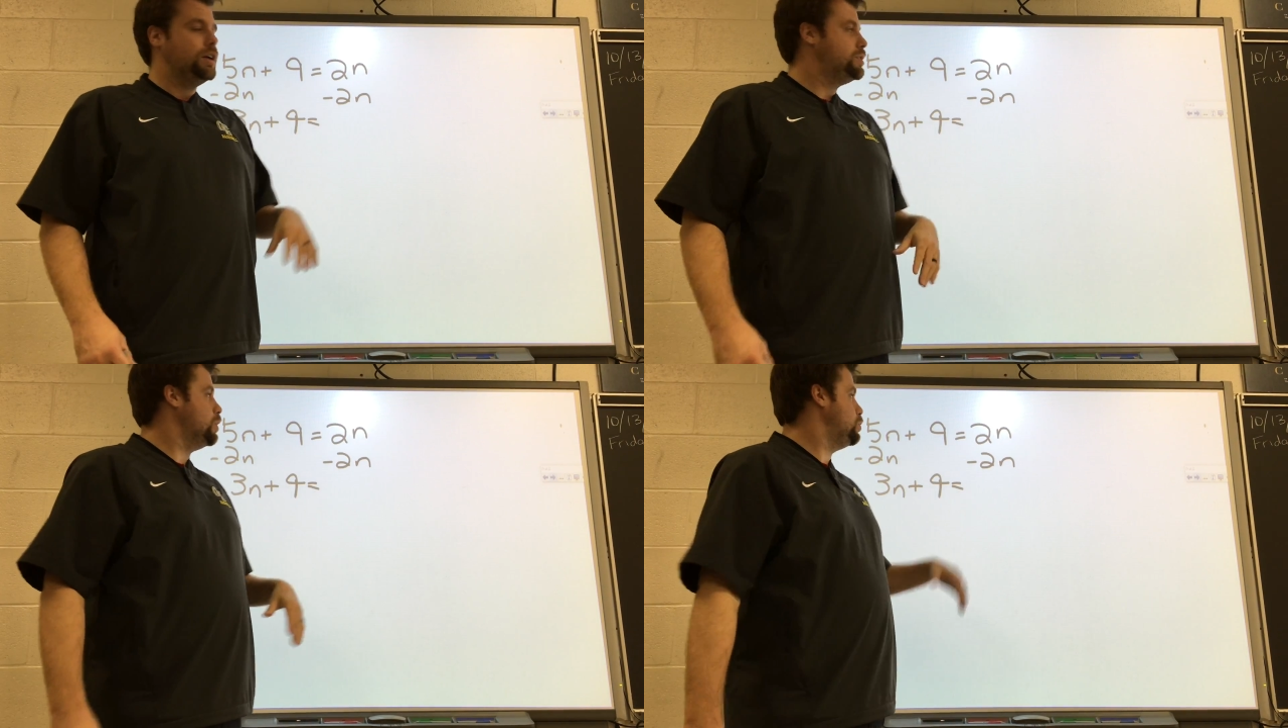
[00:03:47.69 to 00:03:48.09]

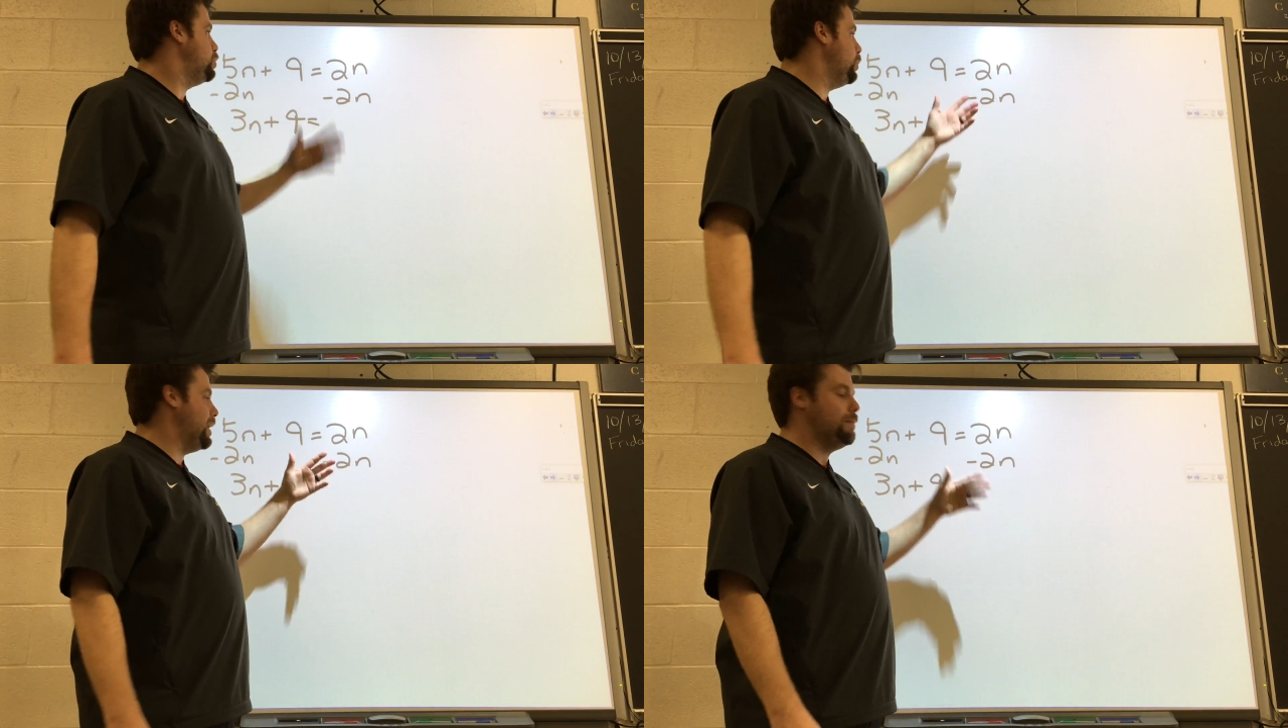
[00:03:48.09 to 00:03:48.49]
So
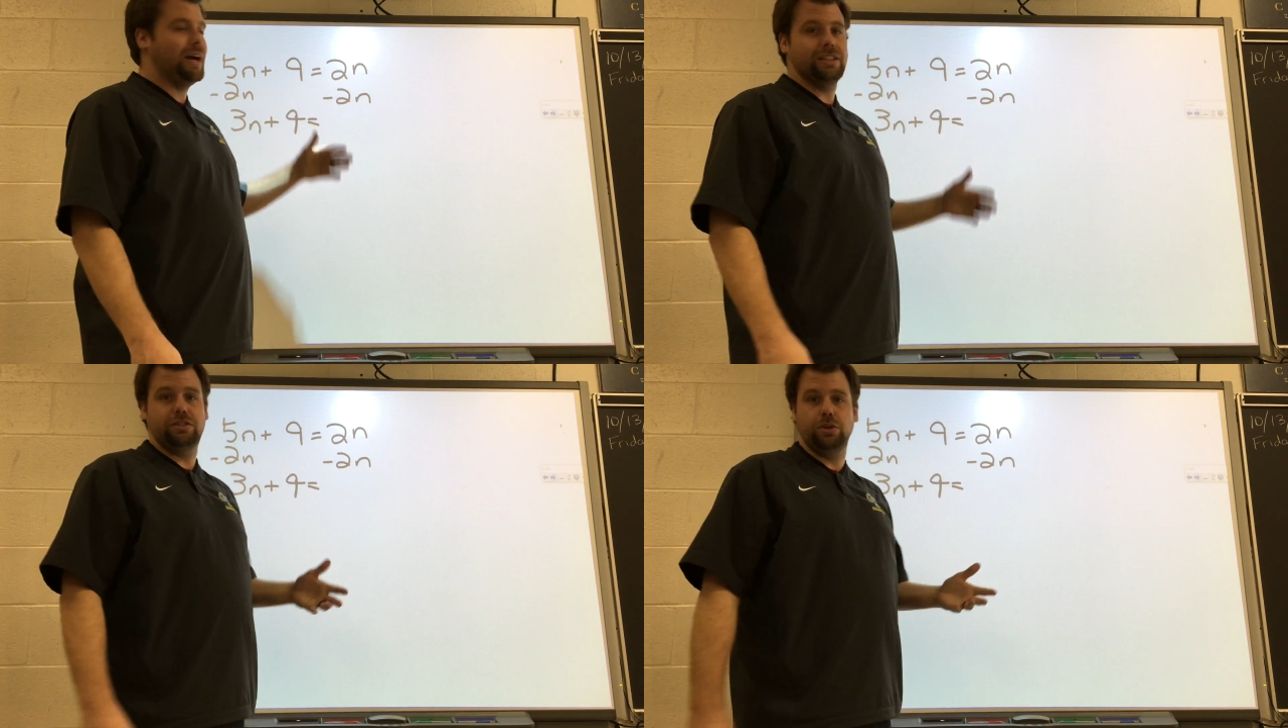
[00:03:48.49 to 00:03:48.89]
2n
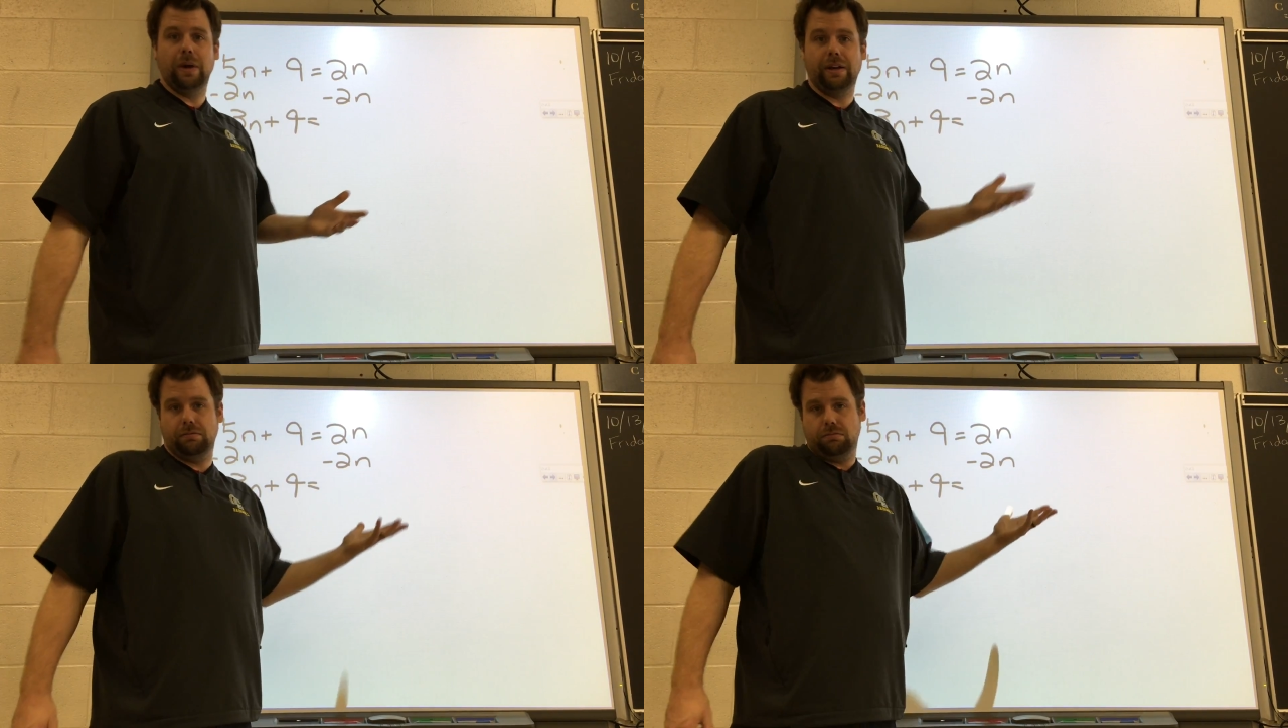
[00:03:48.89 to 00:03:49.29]
minus
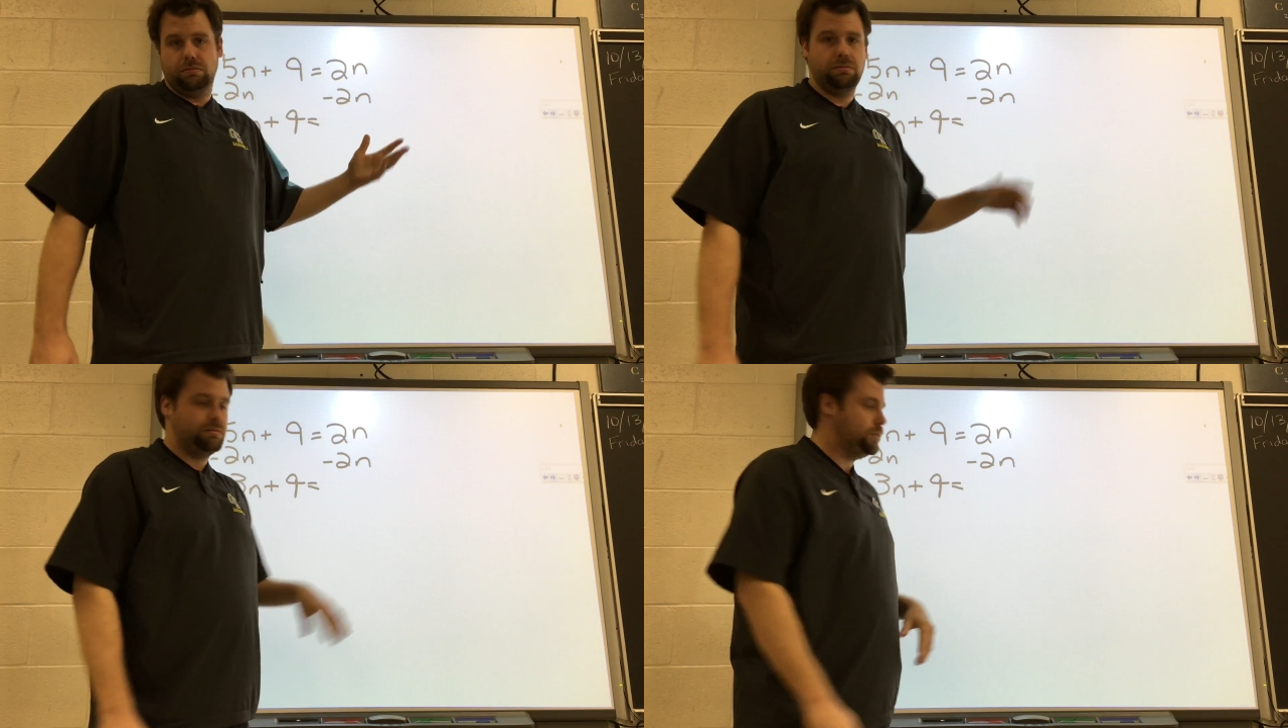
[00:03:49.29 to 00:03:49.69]
2n
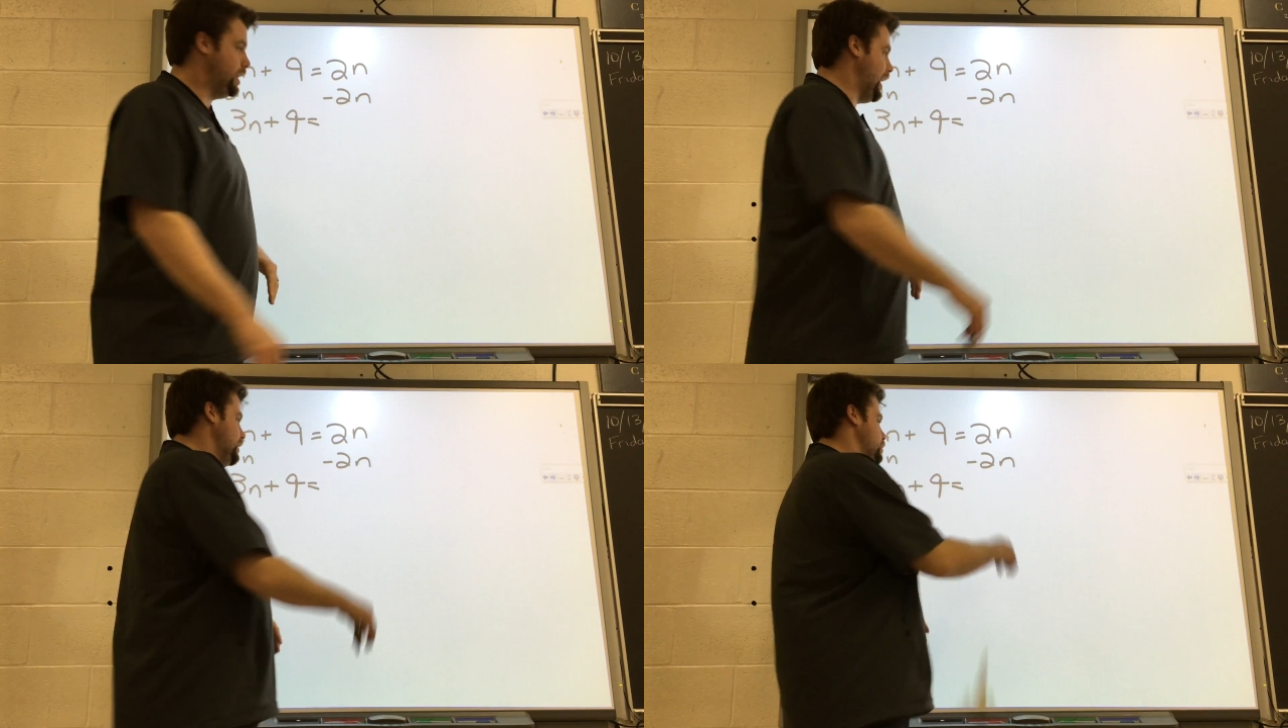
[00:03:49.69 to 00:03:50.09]

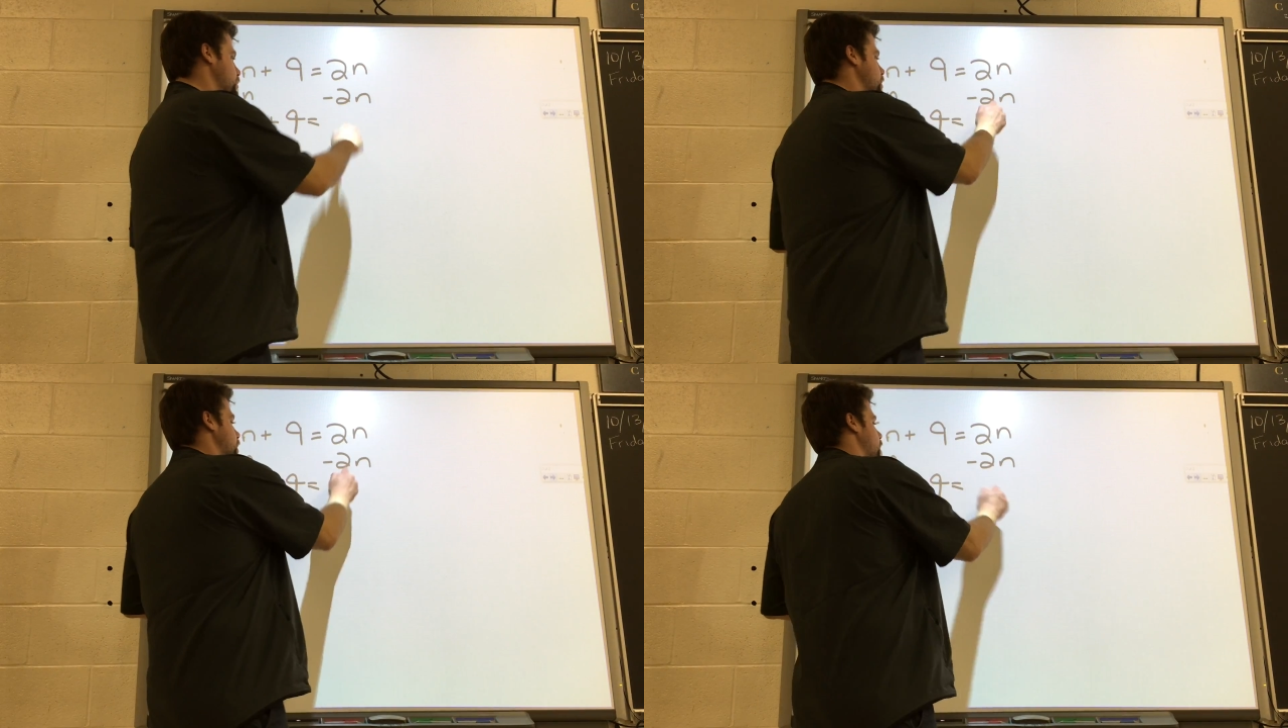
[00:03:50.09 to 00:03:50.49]

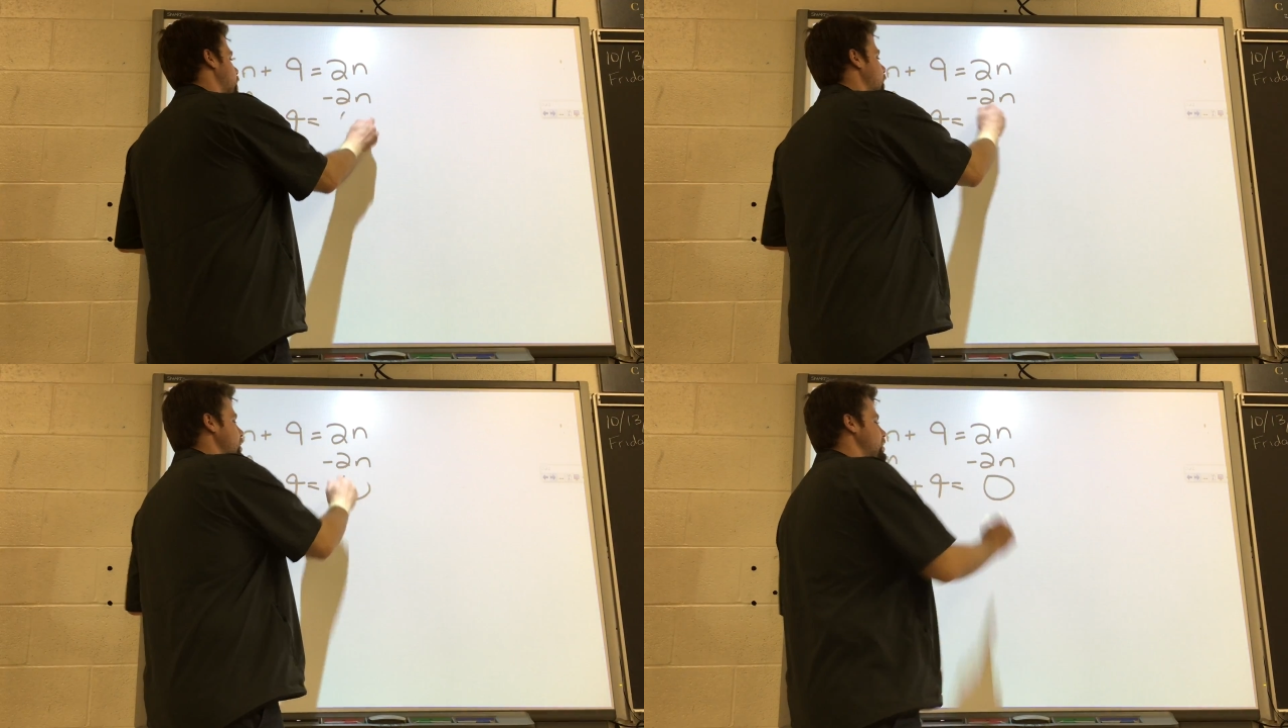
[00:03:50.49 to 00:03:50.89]
cancels,
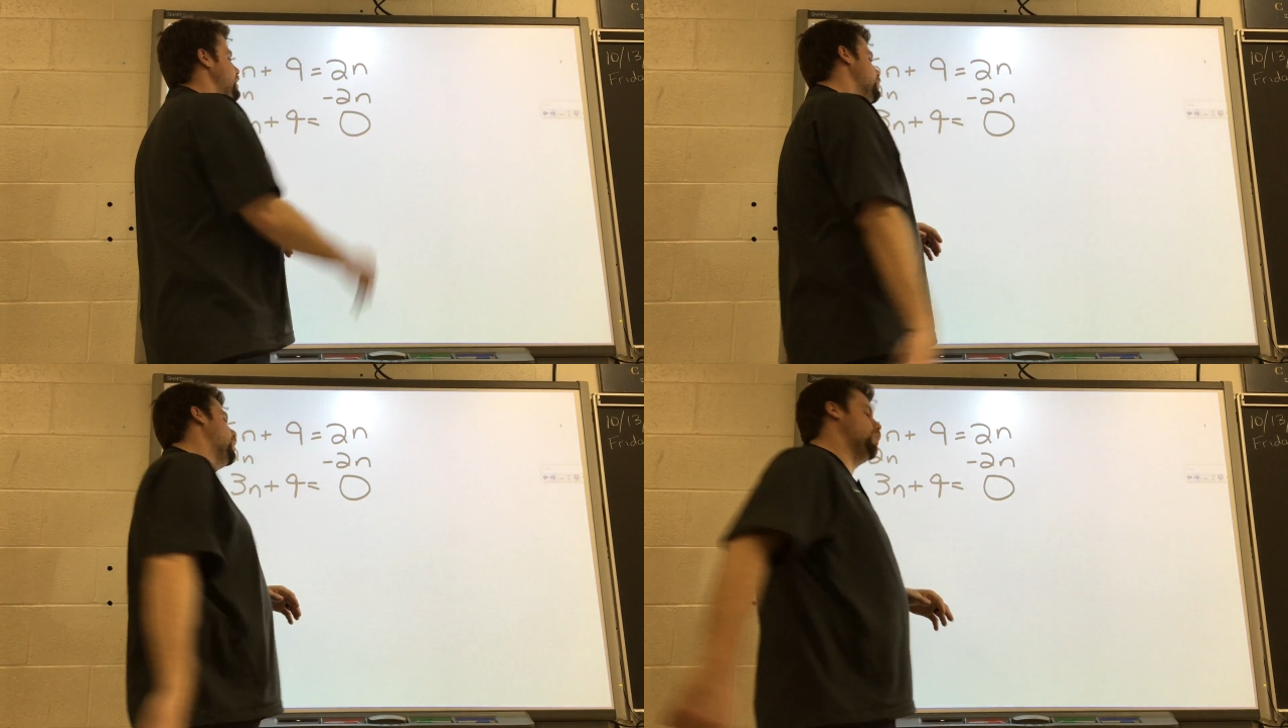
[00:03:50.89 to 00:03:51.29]

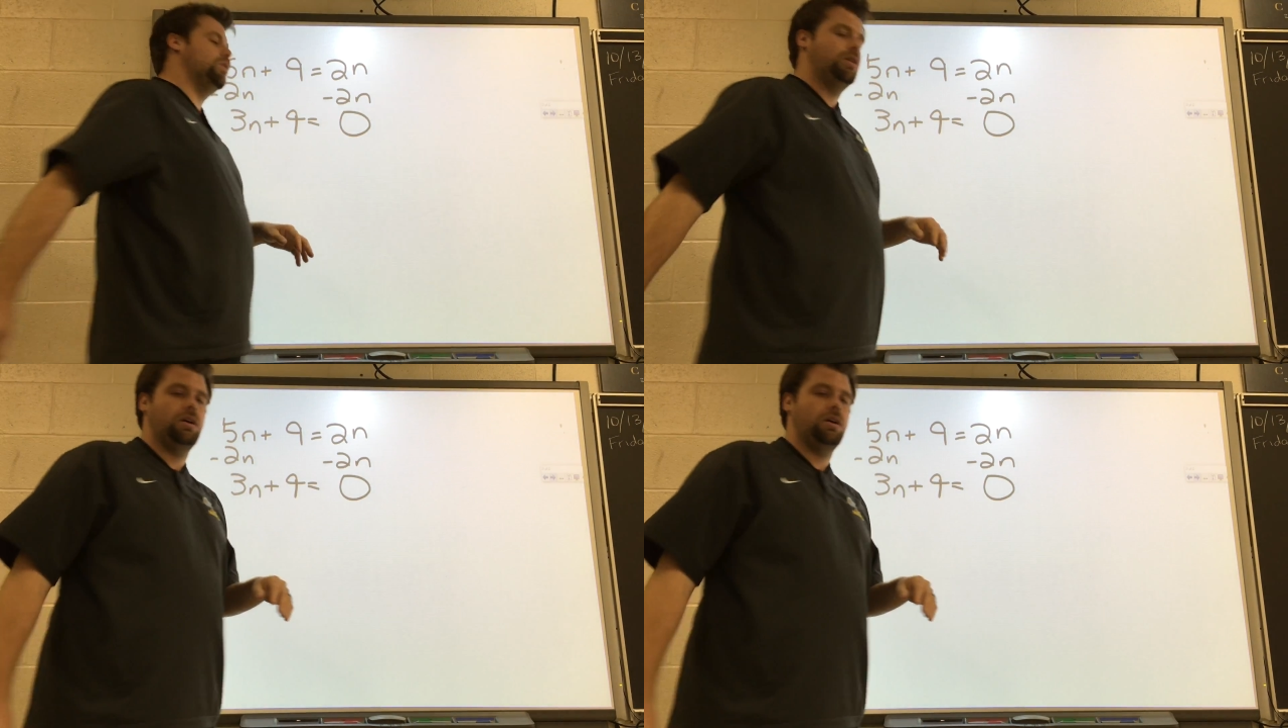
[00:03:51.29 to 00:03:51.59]
0.